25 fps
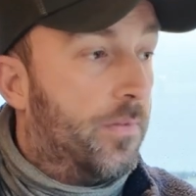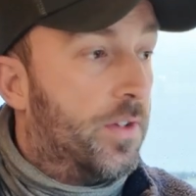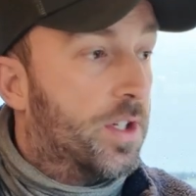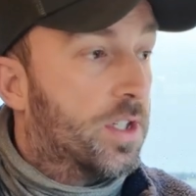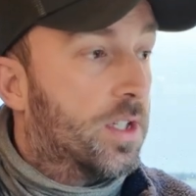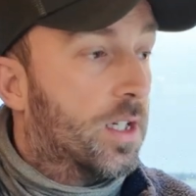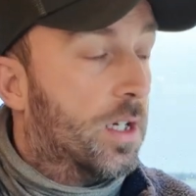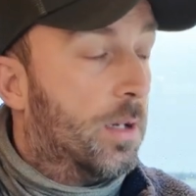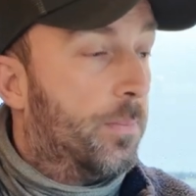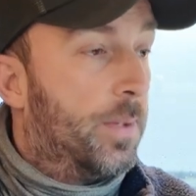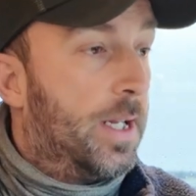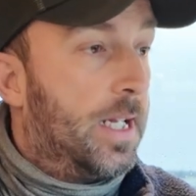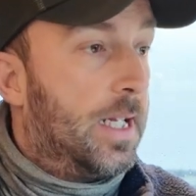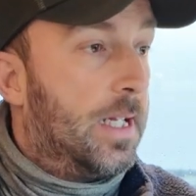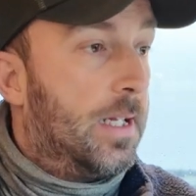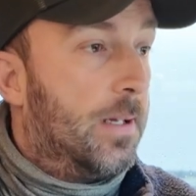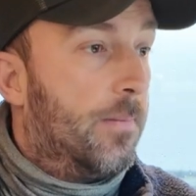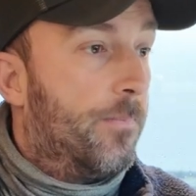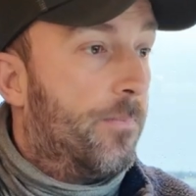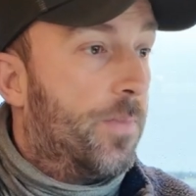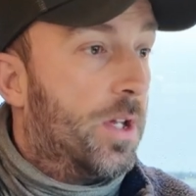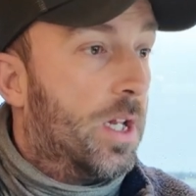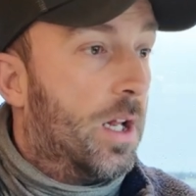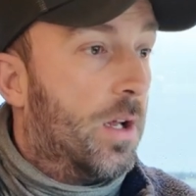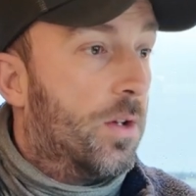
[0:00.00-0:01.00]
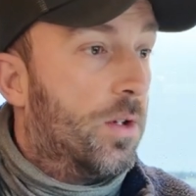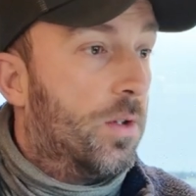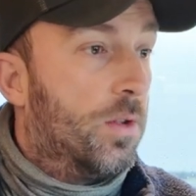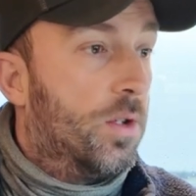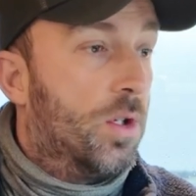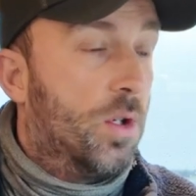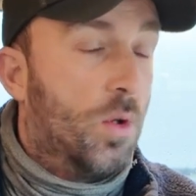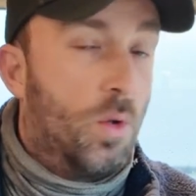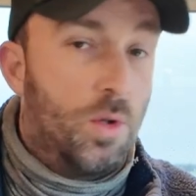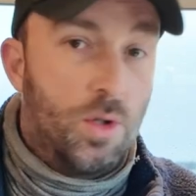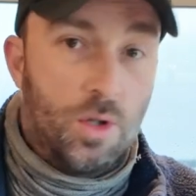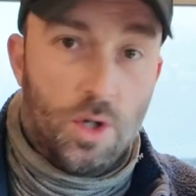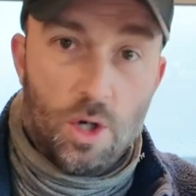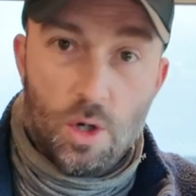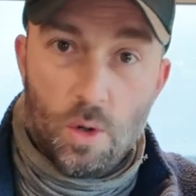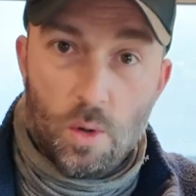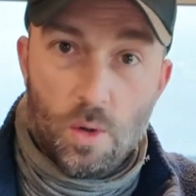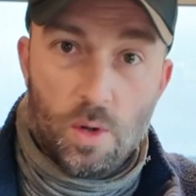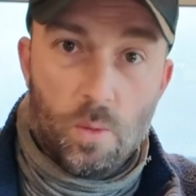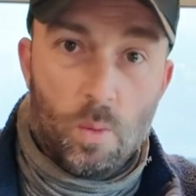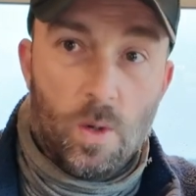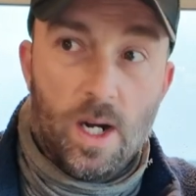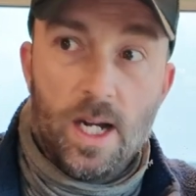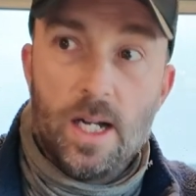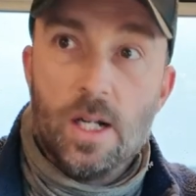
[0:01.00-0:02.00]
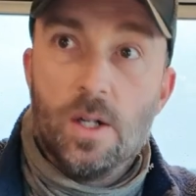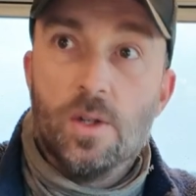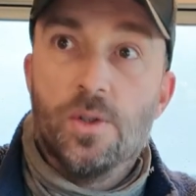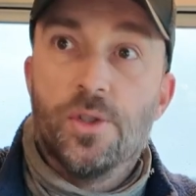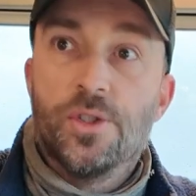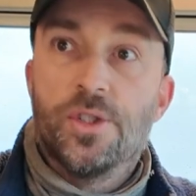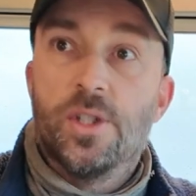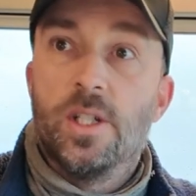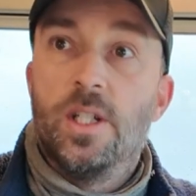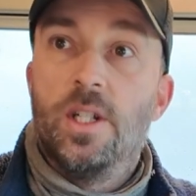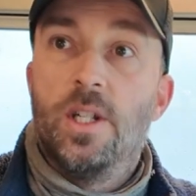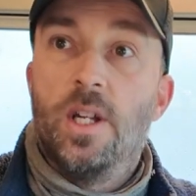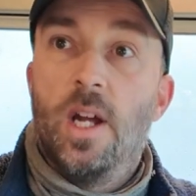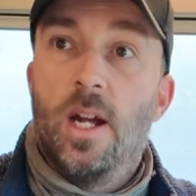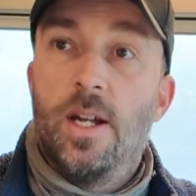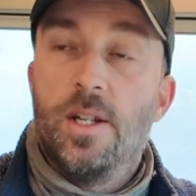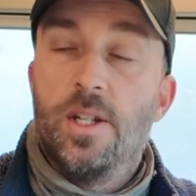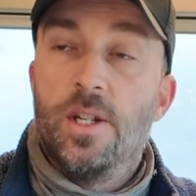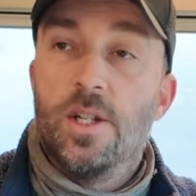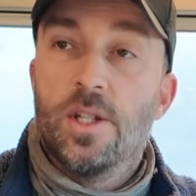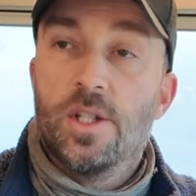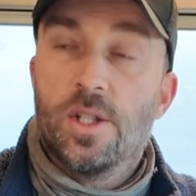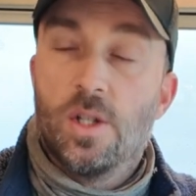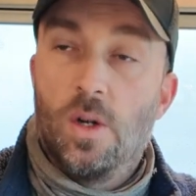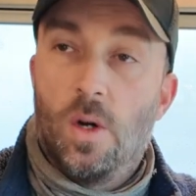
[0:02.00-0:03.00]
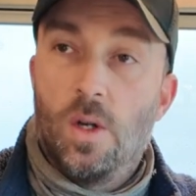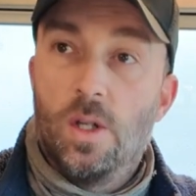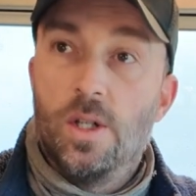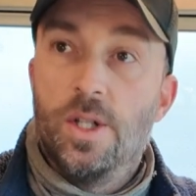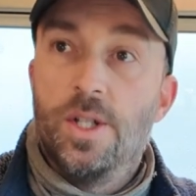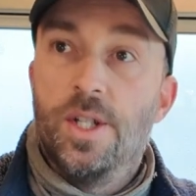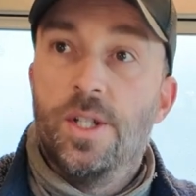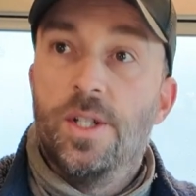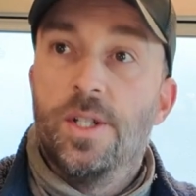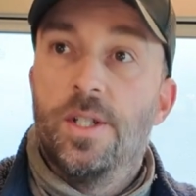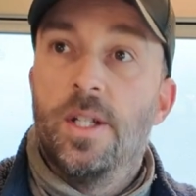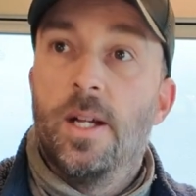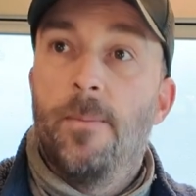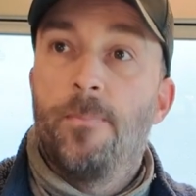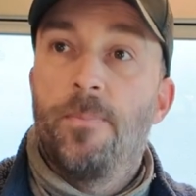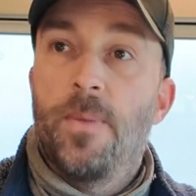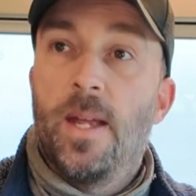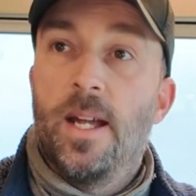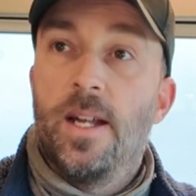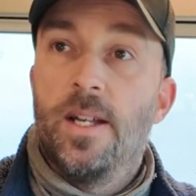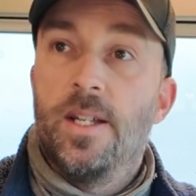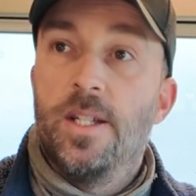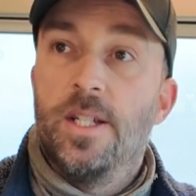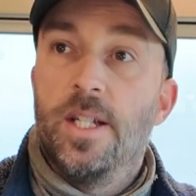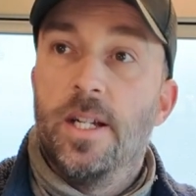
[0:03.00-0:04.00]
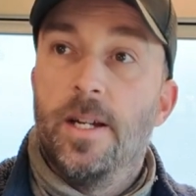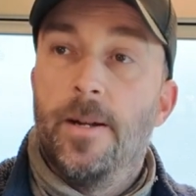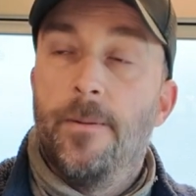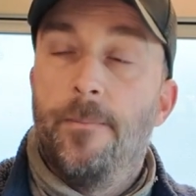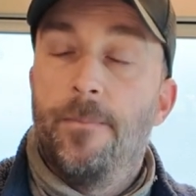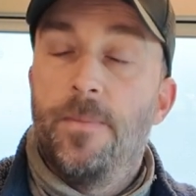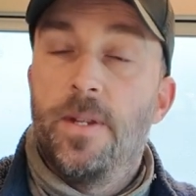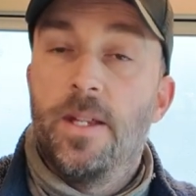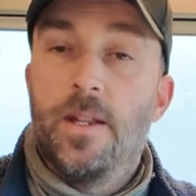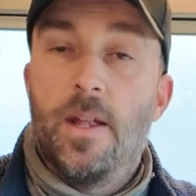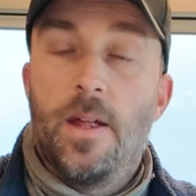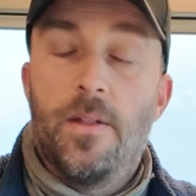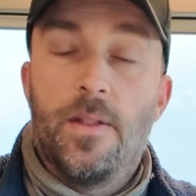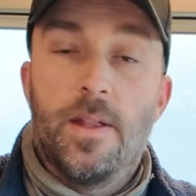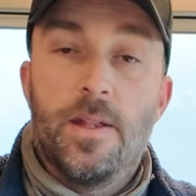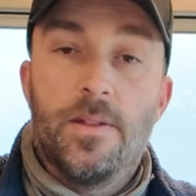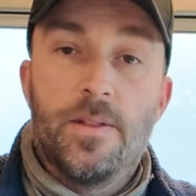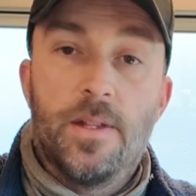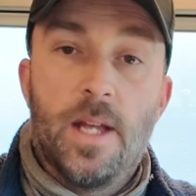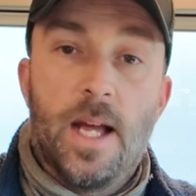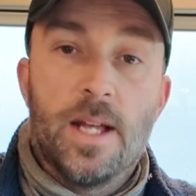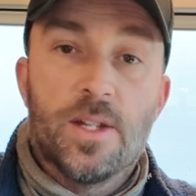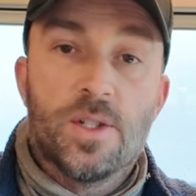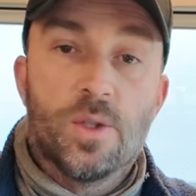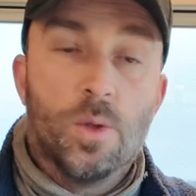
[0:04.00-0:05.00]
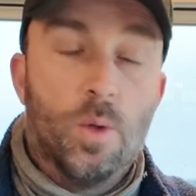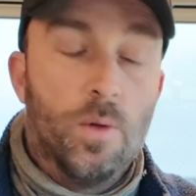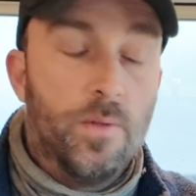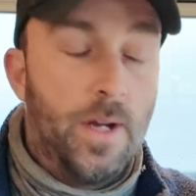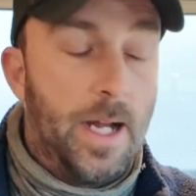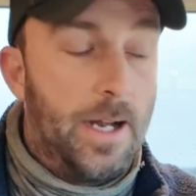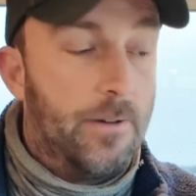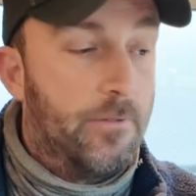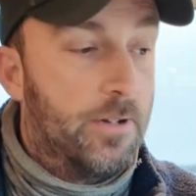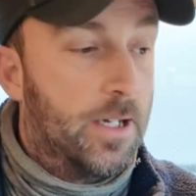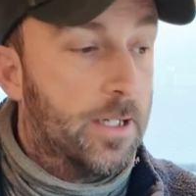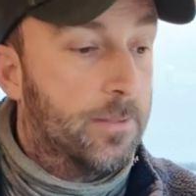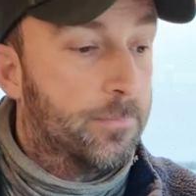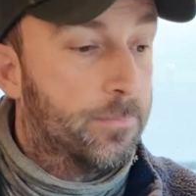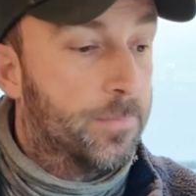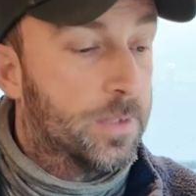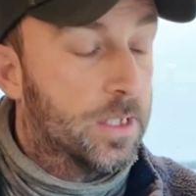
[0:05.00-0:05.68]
It's going to be your North Wales and your Scotland and your that sort of area.